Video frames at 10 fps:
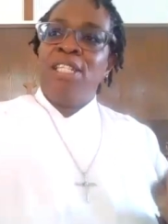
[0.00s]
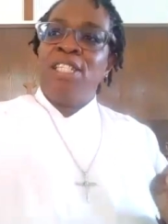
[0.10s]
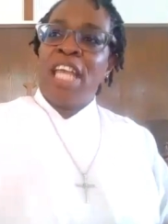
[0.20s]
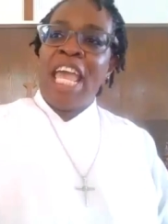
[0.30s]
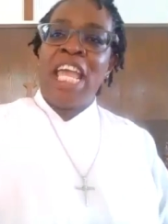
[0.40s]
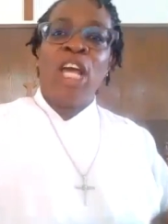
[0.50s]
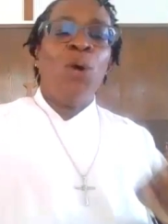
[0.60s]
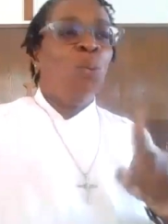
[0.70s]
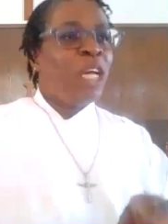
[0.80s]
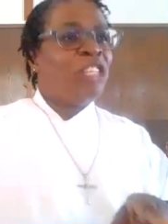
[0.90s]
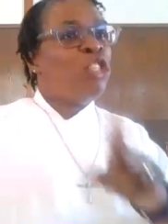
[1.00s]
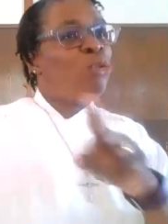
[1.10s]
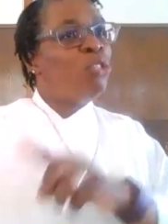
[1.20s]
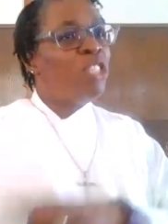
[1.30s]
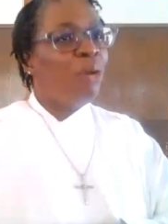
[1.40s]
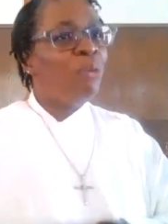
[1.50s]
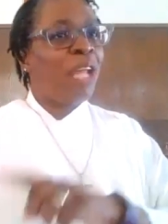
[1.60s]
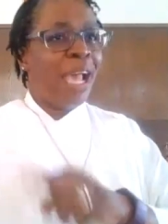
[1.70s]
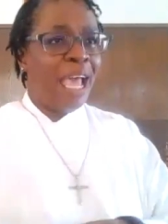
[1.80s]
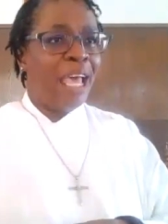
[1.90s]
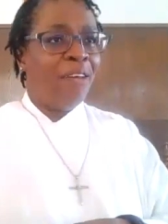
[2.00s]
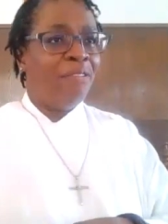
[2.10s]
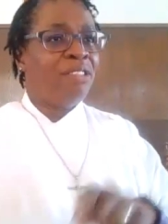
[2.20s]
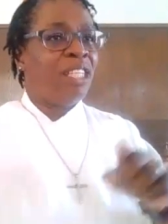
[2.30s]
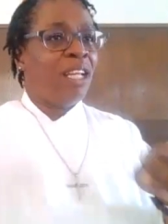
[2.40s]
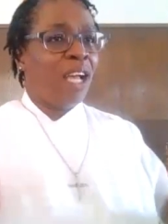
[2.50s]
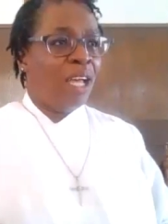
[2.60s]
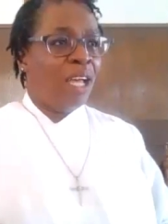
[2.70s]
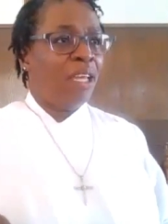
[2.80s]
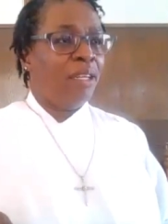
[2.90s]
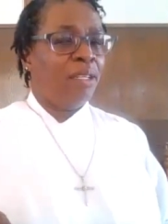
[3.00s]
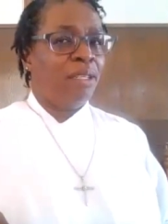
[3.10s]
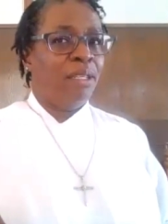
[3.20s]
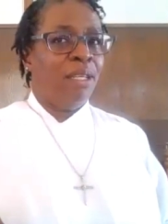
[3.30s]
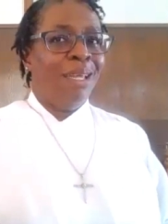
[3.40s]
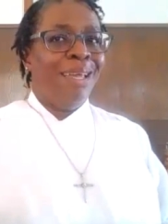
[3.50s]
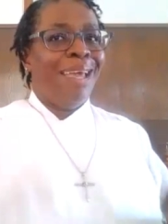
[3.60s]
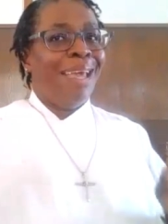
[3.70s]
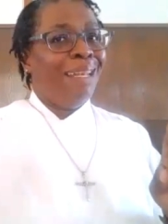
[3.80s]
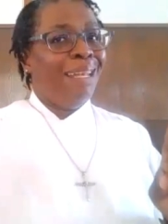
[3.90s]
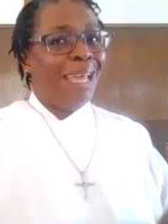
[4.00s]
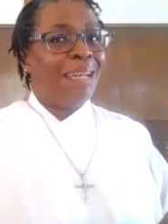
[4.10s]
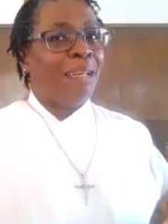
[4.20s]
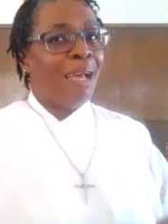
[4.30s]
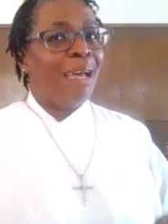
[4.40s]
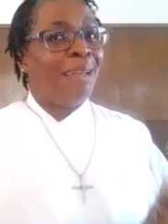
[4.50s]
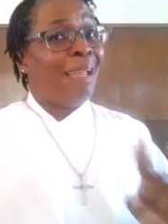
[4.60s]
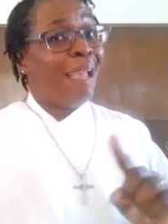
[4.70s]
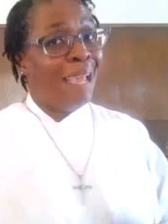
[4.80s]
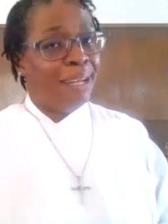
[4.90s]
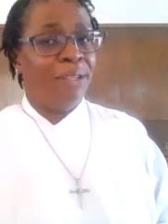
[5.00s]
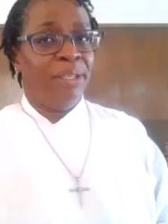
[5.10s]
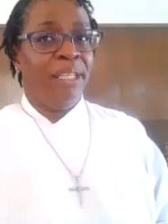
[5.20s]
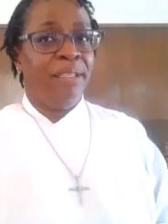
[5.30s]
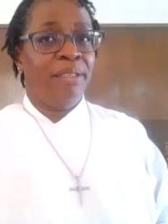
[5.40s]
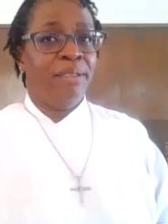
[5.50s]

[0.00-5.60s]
take what you don't have to God and let God handle it.